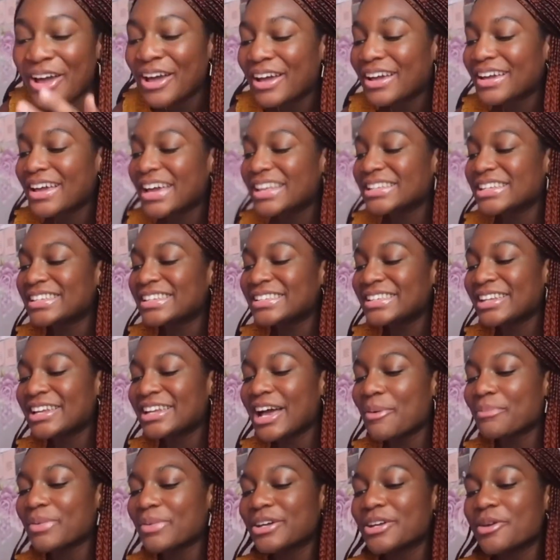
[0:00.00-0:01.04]
Yes, I said
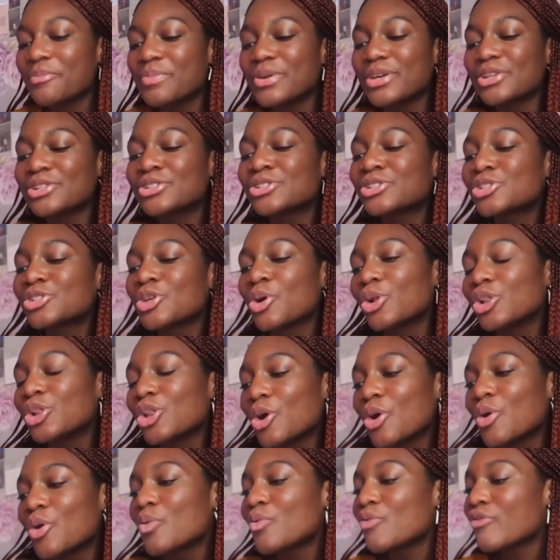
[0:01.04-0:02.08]
I'm gonna be a solo